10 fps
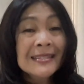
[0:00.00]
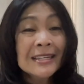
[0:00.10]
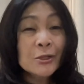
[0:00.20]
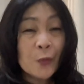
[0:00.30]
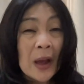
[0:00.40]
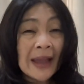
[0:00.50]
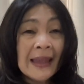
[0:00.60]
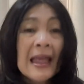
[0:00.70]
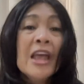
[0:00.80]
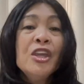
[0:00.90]
is
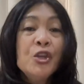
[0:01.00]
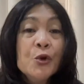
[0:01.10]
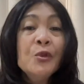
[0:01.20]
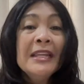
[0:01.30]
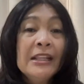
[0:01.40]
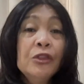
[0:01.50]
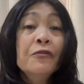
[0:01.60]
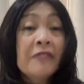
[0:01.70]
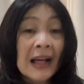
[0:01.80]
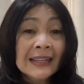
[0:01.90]
why you need to
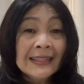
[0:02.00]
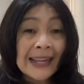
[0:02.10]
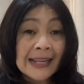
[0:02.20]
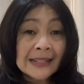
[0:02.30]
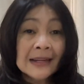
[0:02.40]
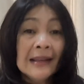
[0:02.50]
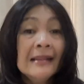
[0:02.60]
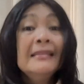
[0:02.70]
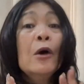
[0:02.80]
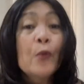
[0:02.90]
validate
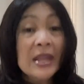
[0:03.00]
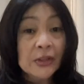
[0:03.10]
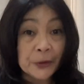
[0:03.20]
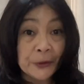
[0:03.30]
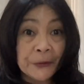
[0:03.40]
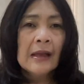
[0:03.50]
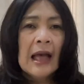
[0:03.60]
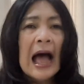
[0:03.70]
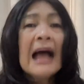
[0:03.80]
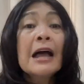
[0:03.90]
the winner.
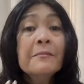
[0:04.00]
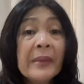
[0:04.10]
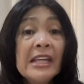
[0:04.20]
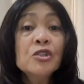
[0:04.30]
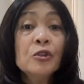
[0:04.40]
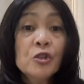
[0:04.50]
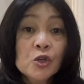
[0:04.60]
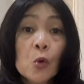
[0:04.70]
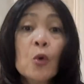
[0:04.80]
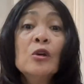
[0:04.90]
A campaign should
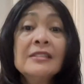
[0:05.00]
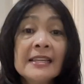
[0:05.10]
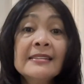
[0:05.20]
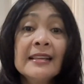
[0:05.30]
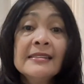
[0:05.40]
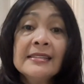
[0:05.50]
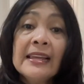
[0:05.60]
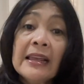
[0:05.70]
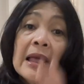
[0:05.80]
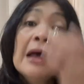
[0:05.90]
show
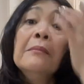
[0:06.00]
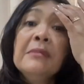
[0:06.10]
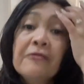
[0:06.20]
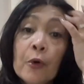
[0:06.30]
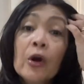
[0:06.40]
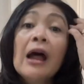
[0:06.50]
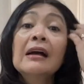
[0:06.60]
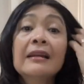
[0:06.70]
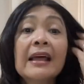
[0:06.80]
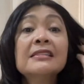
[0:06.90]
consistency before
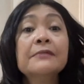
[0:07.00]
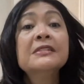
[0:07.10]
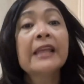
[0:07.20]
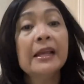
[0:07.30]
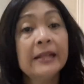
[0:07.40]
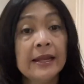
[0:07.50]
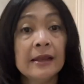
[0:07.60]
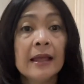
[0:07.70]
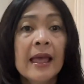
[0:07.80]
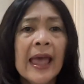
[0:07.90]
aggressive
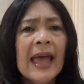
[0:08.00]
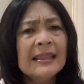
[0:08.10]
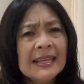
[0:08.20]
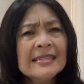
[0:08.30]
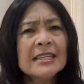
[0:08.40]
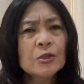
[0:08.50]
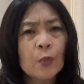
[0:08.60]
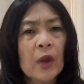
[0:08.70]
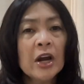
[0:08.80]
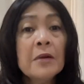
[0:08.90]
scaling. And this is
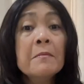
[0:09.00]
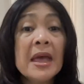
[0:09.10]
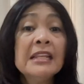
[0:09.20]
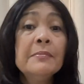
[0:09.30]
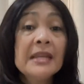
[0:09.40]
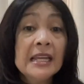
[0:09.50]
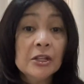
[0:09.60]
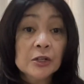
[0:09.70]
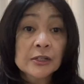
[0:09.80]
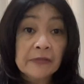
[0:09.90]
where many
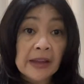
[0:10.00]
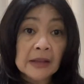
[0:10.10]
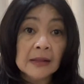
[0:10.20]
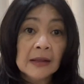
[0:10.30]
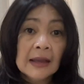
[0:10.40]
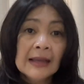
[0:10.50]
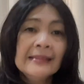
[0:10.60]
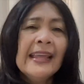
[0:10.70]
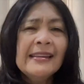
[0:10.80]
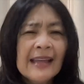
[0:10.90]
beginners fail.
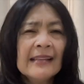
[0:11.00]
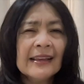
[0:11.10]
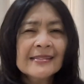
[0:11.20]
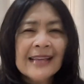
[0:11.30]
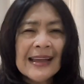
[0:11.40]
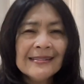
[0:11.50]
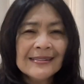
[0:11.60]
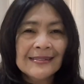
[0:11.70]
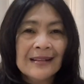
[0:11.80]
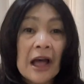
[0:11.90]
They get
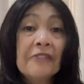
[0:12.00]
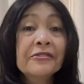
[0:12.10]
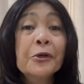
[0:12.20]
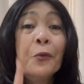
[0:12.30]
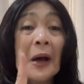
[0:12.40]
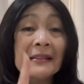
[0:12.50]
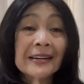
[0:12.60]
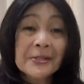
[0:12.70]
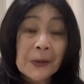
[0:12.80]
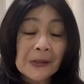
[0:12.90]
excited after one
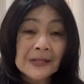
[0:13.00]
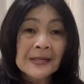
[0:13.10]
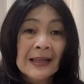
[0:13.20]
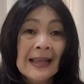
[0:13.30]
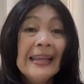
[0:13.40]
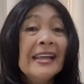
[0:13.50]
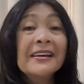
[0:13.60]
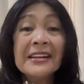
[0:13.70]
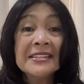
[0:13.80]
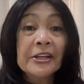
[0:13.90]
results,
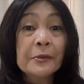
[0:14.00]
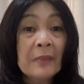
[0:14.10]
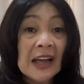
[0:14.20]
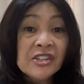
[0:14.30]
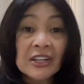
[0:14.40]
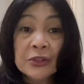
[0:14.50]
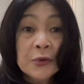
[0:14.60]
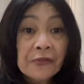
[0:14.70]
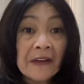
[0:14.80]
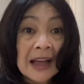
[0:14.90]
increase their budget
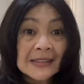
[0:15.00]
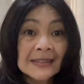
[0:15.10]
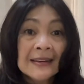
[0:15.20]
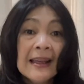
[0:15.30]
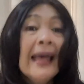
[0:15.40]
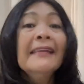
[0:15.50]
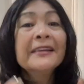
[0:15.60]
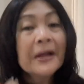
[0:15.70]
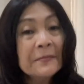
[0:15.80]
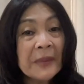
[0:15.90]
too fast, and the
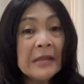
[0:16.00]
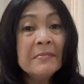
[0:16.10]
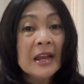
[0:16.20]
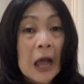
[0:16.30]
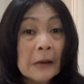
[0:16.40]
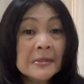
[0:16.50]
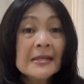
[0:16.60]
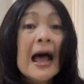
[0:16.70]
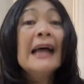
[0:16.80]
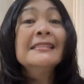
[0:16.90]
campaign becomes
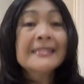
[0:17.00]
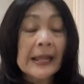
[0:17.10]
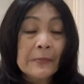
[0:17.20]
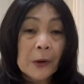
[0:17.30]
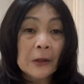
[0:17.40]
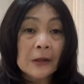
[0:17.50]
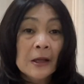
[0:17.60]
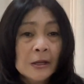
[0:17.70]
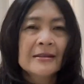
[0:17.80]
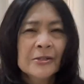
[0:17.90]
unstable.
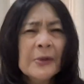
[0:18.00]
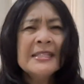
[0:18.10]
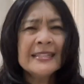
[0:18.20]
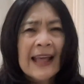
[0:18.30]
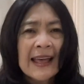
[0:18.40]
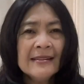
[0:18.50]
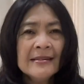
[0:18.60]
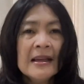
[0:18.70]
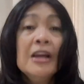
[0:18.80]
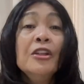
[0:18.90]
So instead,
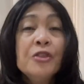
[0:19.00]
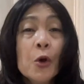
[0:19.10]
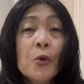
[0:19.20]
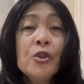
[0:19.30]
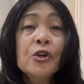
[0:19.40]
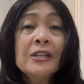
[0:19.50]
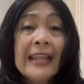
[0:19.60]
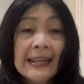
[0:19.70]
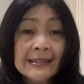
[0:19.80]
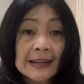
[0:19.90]
know your
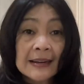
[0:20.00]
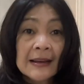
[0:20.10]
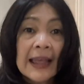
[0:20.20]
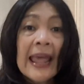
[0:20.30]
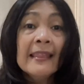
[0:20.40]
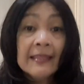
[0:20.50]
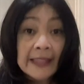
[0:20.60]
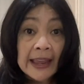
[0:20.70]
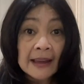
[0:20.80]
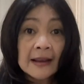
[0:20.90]
data and
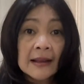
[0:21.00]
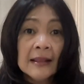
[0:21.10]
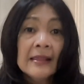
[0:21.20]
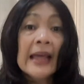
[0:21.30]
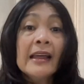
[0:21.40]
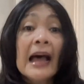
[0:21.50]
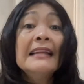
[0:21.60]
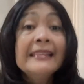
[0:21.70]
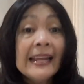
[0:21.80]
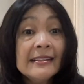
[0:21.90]
think like a
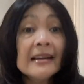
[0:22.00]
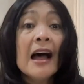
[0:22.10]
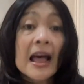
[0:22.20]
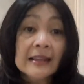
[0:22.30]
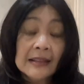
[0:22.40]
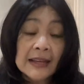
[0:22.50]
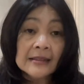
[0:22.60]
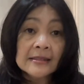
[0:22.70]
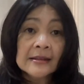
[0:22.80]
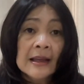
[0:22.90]
data
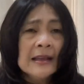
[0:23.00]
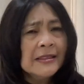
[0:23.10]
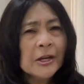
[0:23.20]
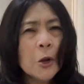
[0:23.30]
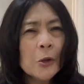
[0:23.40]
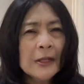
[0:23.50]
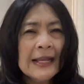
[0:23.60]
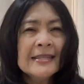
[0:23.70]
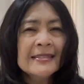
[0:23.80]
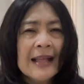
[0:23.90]
analyst. The goal
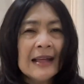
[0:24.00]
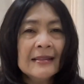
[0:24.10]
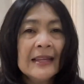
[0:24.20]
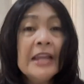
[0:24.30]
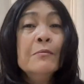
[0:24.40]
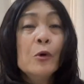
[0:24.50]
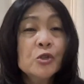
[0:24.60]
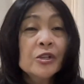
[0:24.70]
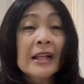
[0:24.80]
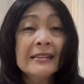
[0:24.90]
is not
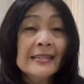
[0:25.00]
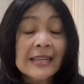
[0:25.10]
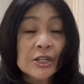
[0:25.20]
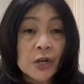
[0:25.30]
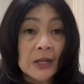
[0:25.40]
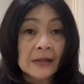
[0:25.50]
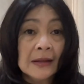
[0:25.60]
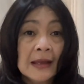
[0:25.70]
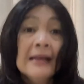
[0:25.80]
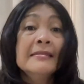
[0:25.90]
emotional decision.
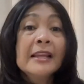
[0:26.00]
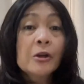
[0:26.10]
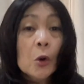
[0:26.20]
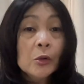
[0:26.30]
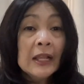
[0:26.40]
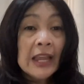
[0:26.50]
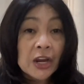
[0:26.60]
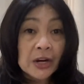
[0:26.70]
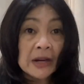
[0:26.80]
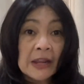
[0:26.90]
The goal
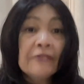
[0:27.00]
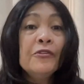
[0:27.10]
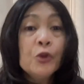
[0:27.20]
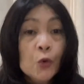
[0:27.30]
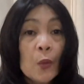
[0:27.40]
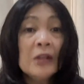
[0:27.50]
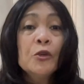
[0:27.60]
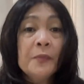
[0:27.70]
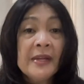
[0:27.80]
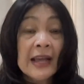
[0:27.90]
here, if you want to
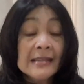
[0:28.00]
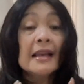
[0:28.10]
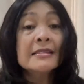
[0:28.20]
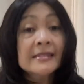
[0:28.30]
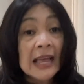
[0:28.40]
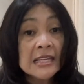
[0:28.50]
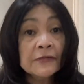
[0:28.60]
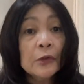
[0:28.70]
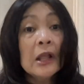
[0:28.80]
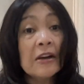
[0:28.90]
be a
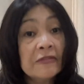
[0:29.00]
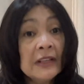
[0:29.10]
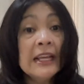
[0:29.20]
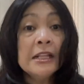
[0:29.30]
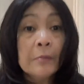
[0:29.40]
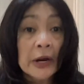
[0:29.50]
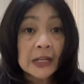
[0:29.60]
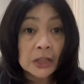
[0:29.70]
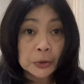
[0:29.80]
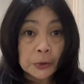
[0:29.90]
successful affiliate
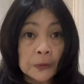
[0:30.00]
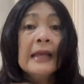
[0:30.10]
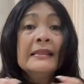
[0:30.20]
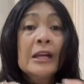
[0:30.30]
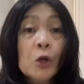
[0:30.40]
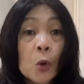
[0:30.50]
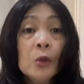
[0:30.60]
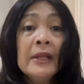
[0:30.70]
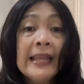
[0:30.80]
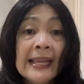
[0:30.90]
marketer, the
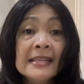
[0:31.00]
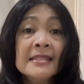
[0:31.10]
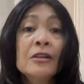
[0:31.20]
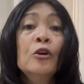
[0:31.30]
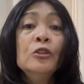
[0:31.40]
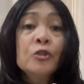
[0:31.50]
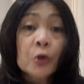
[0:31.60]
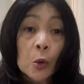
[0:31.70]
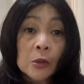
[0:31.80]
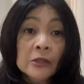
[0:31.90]
goal is
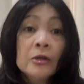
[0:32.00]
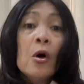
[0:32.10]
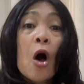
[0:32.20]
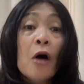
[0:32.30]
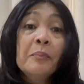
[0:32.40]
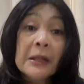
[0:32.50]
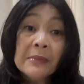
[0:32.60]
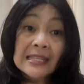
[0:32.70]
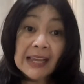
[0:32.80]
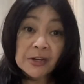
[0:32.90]
controlled
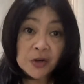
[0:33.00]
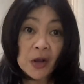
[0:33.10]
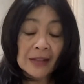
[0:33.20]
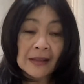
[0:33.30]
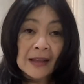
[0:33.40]
optimization.